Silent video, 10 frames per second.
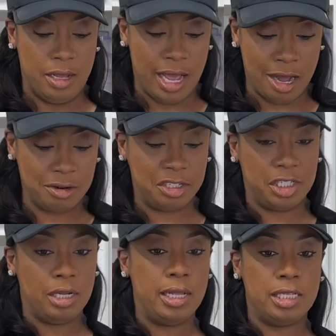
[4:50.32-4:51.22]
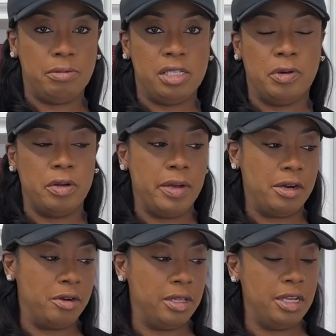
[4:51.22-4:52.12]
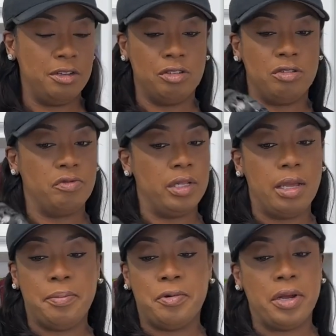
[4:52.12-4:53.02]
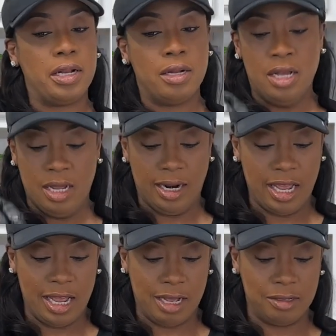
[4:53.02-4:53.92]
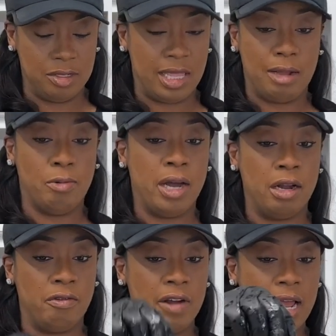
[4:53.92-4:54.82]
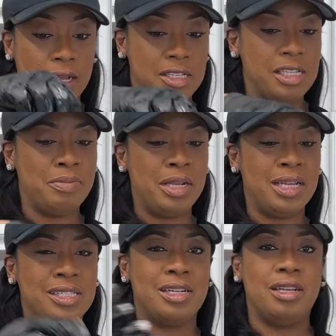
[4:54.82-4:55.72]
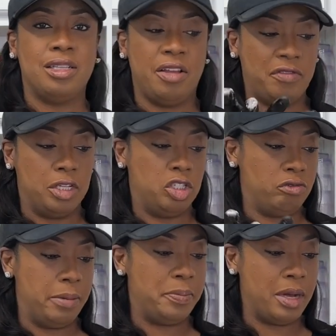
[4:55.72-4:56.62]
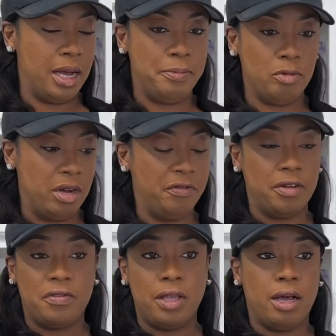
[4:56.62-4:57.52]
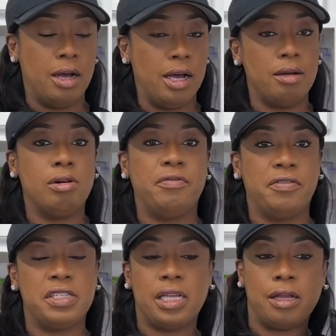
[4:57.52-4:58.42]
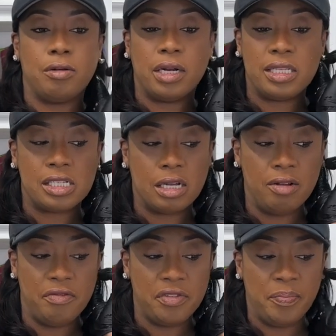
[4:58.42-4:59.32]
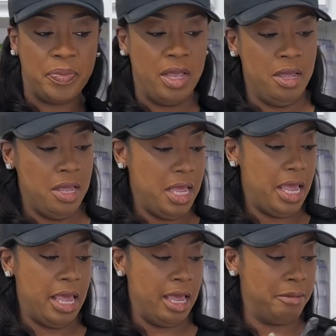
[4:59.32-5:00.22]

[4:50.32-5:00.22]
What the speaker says: outer shell, as we spoke about earlier, so it's really important. Lay out that wire rack, something that's going to lift the shrimp up off of sitting on itself, and